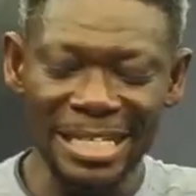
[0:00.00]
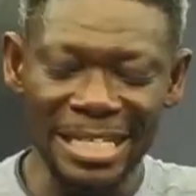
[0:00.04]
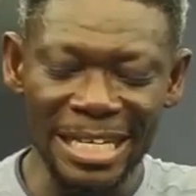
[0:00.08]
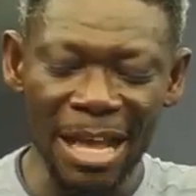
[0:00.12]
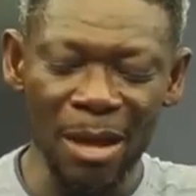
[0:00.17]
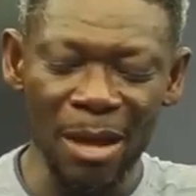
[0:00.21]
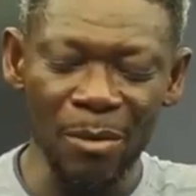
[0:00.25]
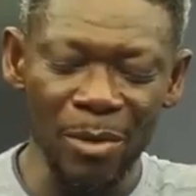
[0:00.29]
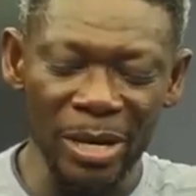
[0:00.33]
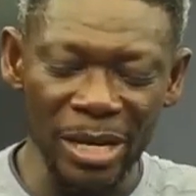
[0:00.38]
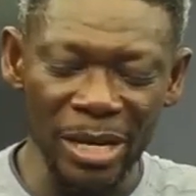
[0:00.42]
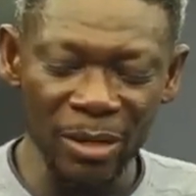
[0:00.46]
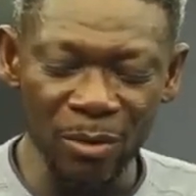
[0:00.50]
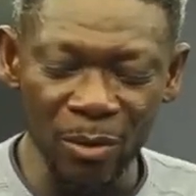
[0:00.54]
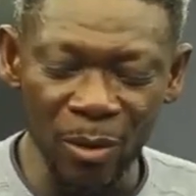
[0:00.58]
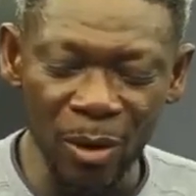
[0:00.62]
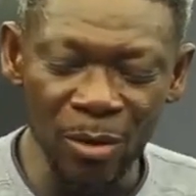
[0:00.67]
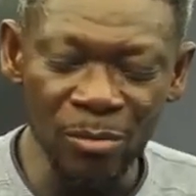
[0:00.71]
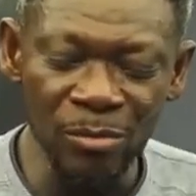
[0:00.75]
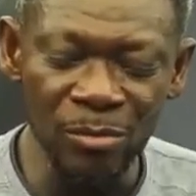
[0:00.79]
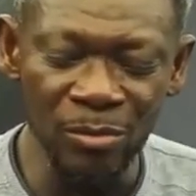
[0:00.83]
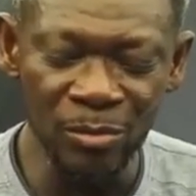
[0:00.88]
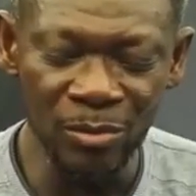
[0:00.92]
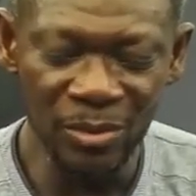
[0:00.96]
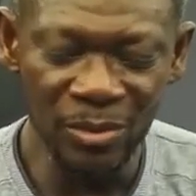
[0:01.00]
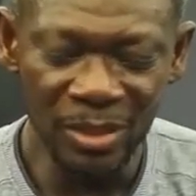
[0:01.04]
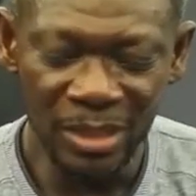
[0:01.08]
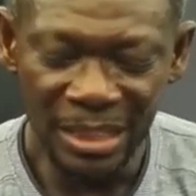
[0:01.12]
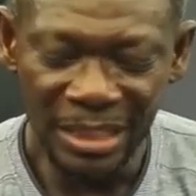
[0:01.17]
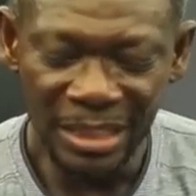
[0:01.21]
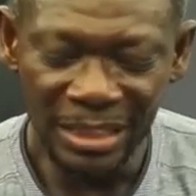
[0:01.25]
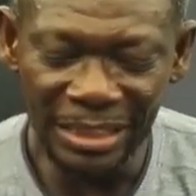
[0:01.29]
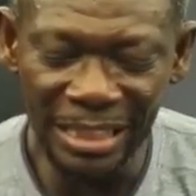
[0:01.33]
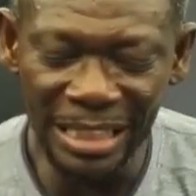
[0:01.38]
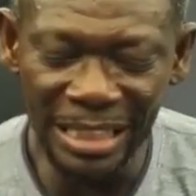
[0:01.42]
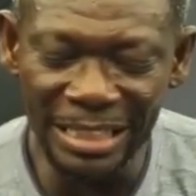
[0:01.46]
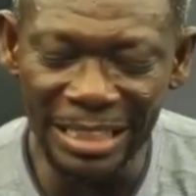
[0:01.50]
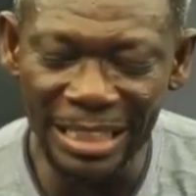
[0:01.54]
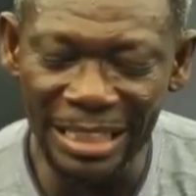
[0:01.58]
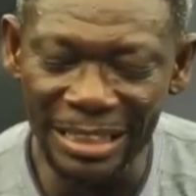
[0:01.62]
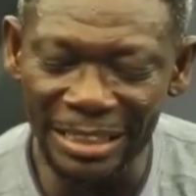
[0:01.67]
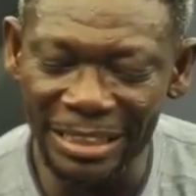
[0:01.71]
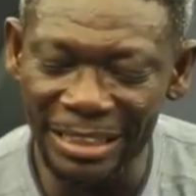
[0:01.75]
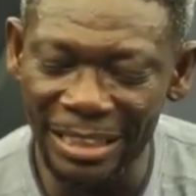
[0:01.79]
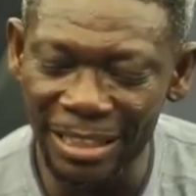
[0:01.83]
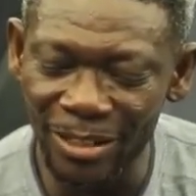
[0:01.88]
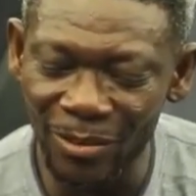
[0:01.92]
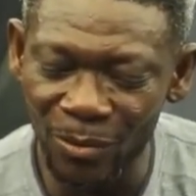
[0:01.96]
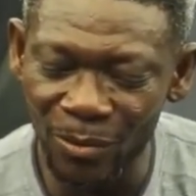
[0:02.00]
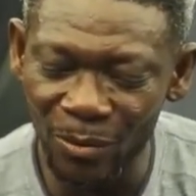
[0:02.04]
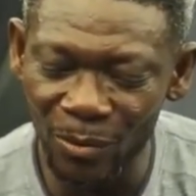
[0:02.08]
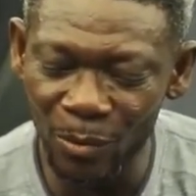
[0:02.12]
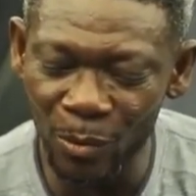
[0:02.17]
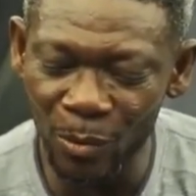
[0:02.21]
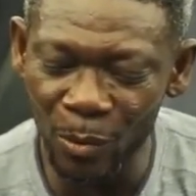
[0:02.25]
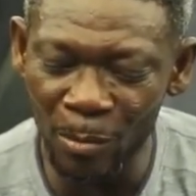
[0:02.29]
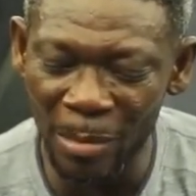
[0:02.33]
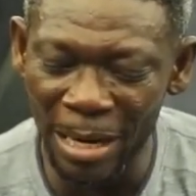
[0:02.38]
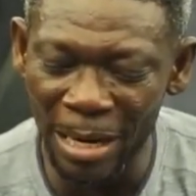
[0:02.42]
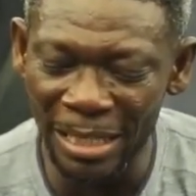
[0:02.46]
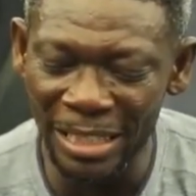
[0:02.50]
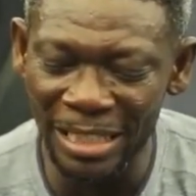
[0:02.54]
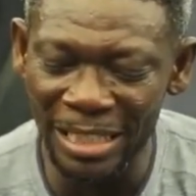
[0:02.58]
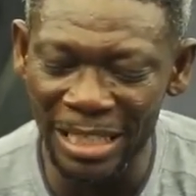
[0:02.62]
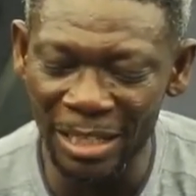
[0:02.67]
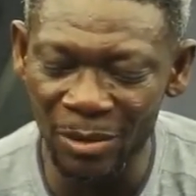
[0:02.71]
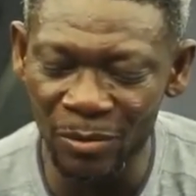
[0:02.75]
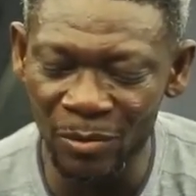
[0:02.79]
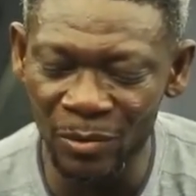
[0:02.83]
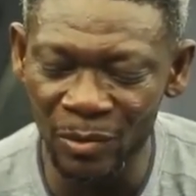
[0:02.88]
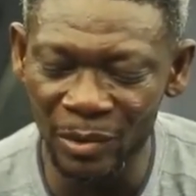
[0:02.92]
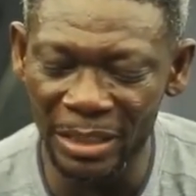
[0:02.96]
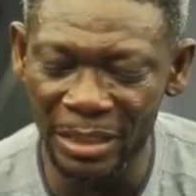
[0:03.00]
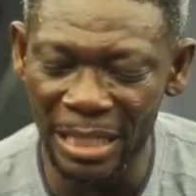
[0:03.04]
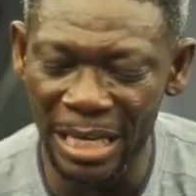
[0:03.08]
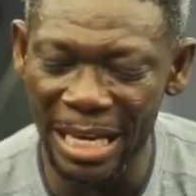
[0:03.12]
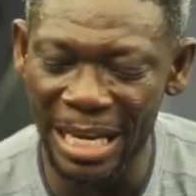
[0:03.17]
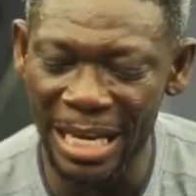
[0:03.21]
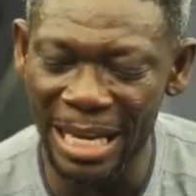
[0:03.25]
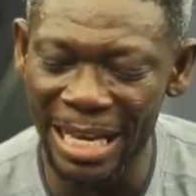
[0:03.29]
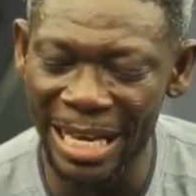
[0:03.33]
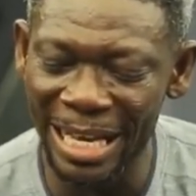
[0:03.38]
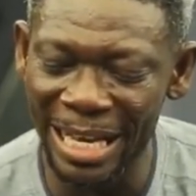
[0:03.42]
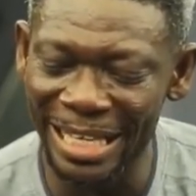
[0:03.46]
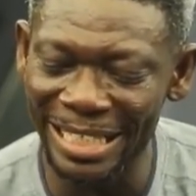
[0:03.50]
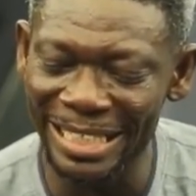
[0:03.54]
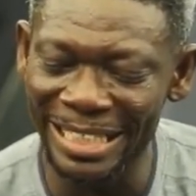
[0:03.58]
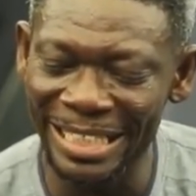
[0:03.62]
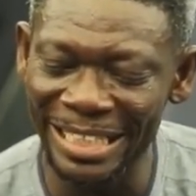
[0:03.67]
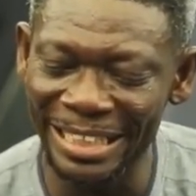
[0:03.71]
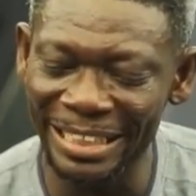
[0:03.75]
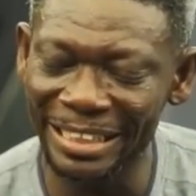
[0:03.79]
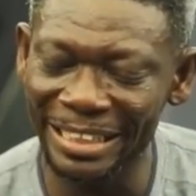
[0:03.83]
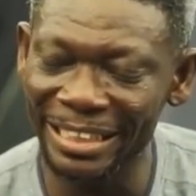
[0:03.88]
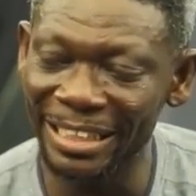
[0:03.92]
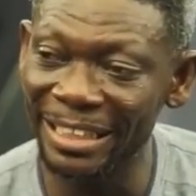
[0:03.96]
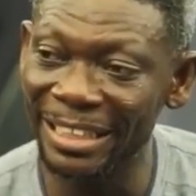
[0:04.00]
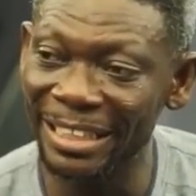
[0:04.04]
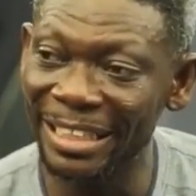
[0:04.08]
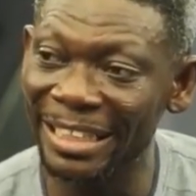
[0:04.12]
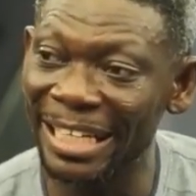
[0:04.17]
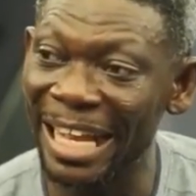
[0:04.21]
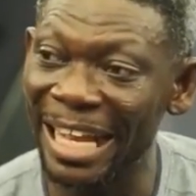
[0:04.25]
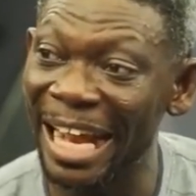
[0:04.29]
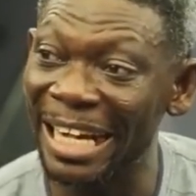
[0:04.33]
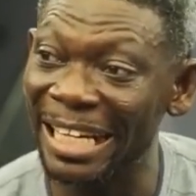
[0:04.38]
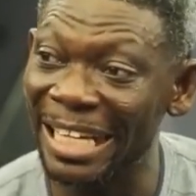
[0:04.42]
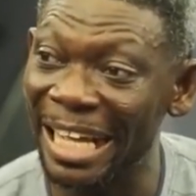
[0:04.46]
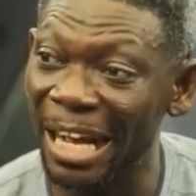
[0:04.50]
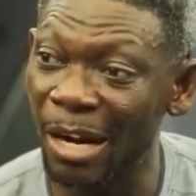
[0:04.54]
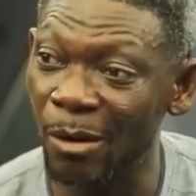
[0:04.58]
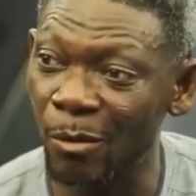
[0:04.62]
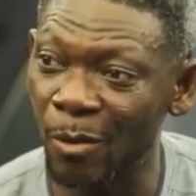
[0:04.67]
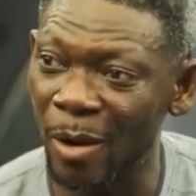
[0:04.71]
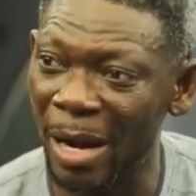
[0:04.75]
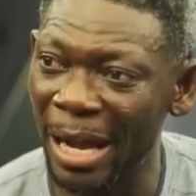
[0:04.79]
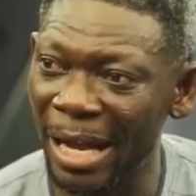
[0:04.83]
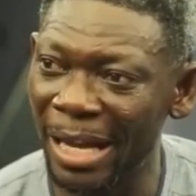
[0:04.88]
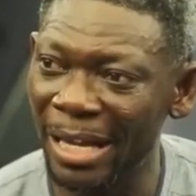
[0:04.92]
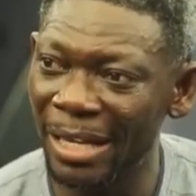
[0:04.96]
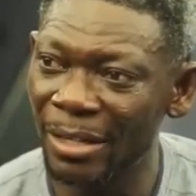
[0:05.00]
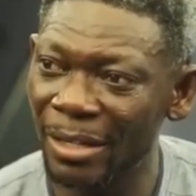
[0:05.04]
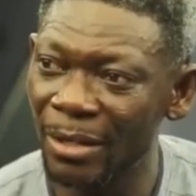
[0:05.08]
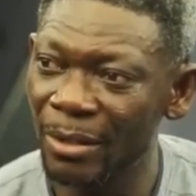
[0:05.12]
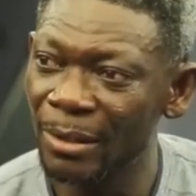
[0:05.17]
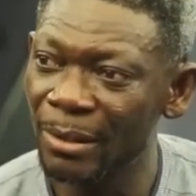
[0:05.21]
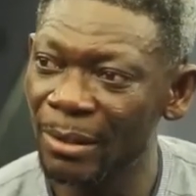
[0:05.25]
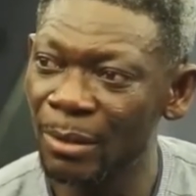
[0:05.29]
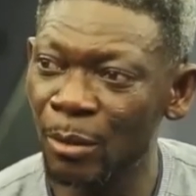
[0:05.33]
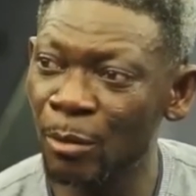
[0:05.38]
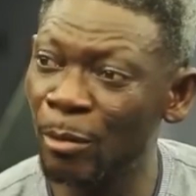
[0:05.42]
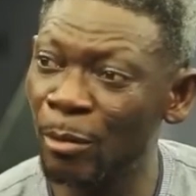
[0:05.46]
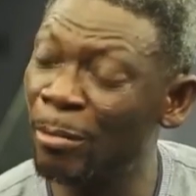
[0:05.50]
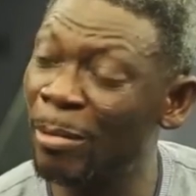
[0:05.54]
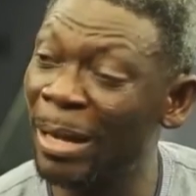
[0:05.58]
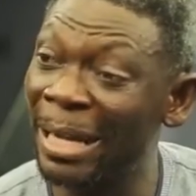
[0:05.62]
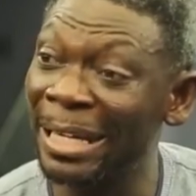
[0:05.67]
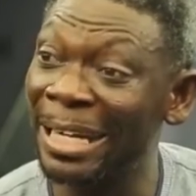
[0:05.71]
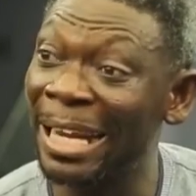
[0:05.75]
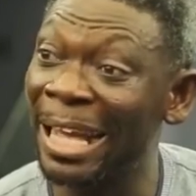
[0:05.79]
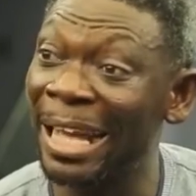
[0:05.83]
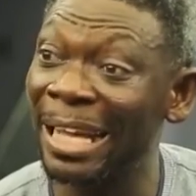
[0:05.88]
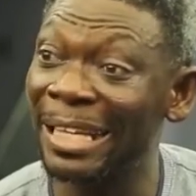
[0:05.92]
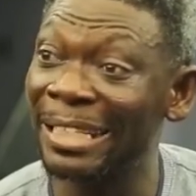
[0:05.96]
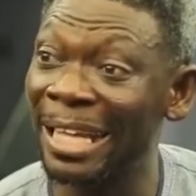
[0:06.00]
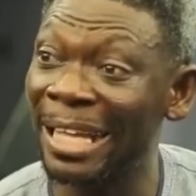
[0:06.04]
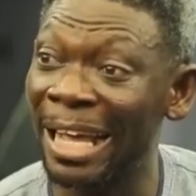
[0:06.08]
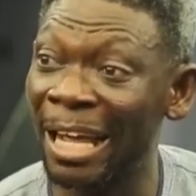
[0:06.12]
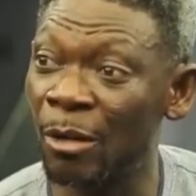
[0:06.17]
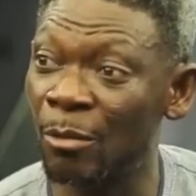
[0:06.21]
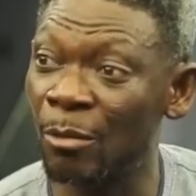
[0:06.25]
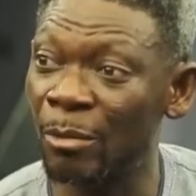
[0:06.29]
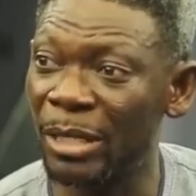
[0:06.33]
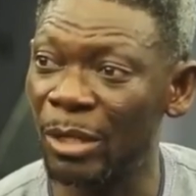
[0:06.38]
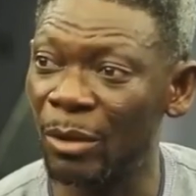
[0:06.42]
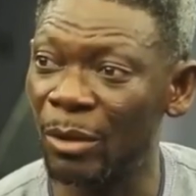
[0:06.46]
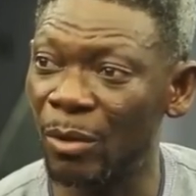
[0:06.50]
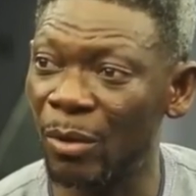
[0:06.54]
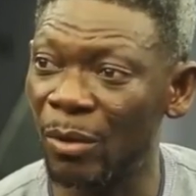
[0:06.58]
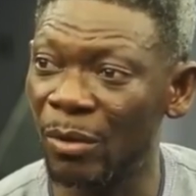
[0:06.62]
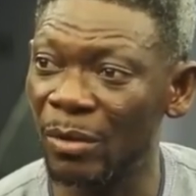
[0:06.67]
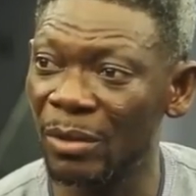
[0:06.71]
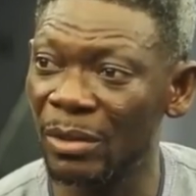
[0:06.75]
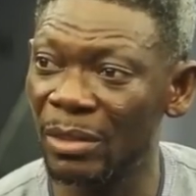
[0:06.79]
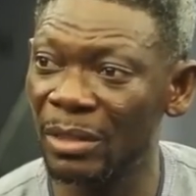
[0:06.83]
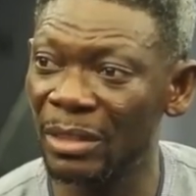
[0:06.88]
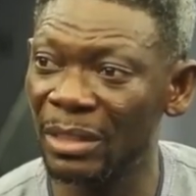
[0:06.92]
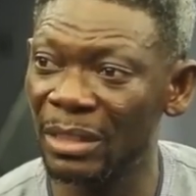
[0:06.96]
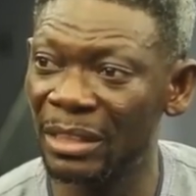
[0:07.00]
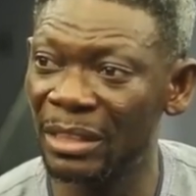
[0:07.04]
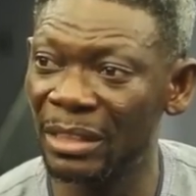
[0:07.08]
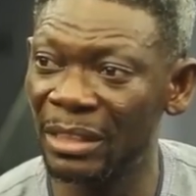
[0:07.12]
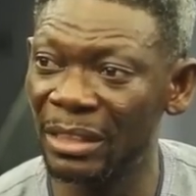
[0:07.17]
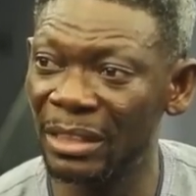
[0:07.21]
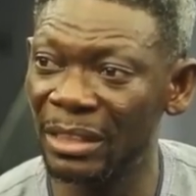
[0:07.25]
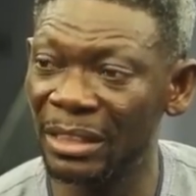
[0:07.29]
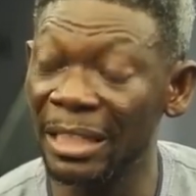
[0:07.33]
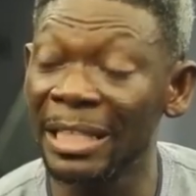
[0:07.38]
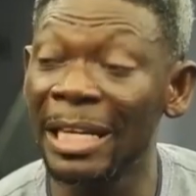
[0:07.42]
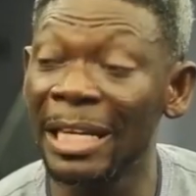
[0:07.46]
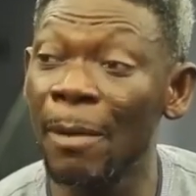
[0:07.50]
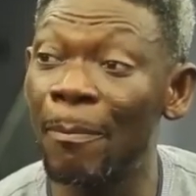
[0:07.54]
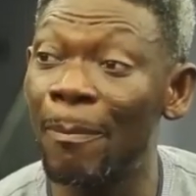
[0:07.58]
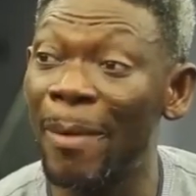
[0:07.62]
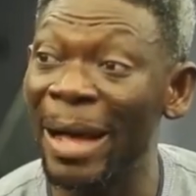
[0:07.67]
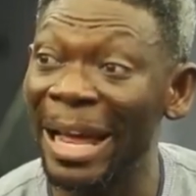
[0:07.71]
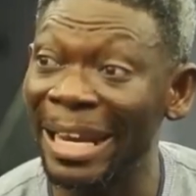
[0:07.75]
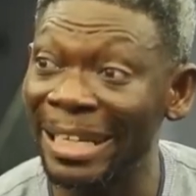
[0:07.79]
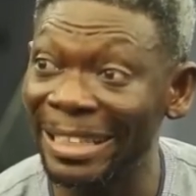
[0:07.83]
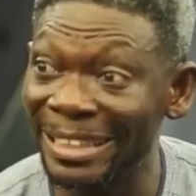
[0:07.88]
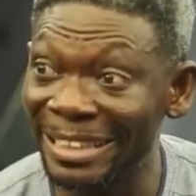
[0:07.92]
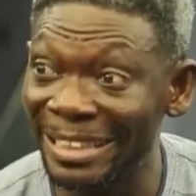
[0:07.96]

na we no hu se de ye ti no o ma ne ye hu se e din se ni daada wa o baba na ya no me de ko se ni pa